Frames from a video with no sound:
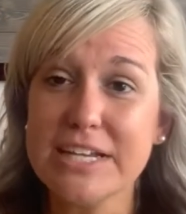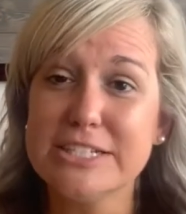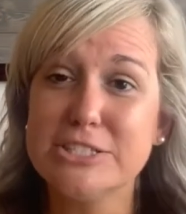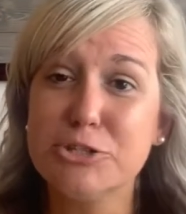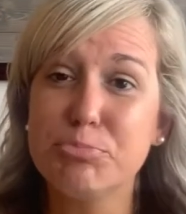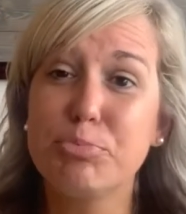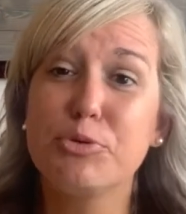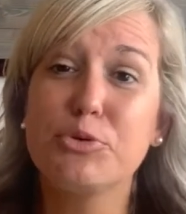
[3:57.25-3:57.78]

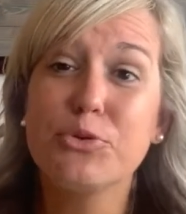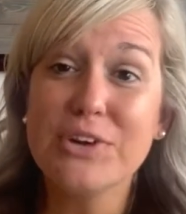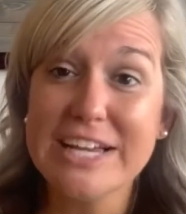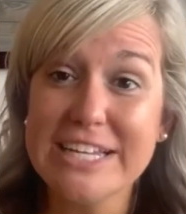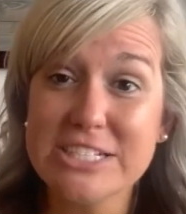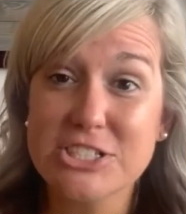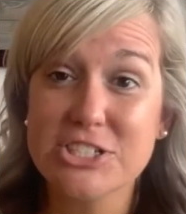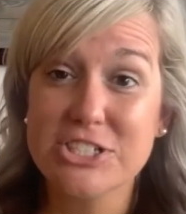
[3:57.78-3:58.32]
to
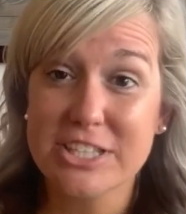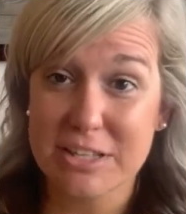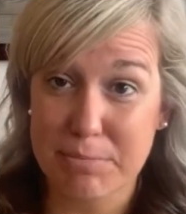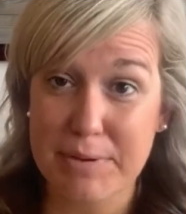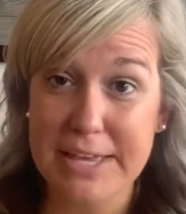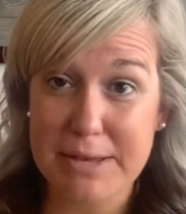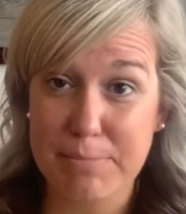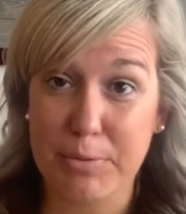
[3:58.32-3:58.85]
preach to the
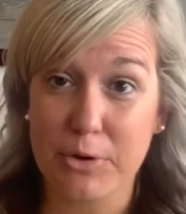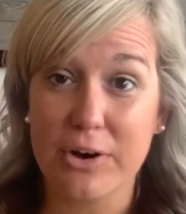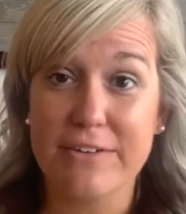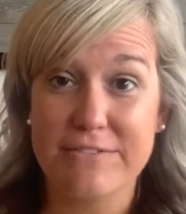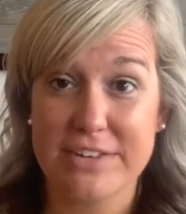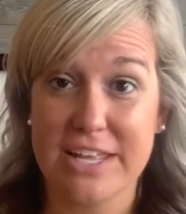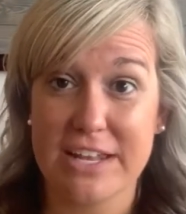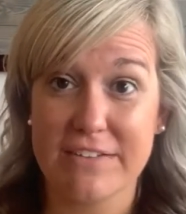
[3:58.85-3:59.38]
people
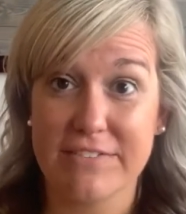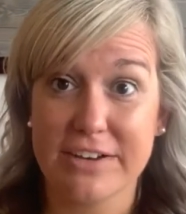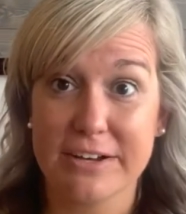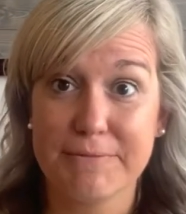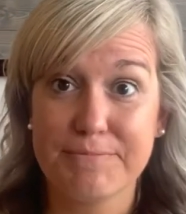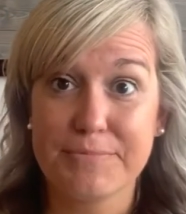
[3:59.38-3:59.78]
of Nineveh.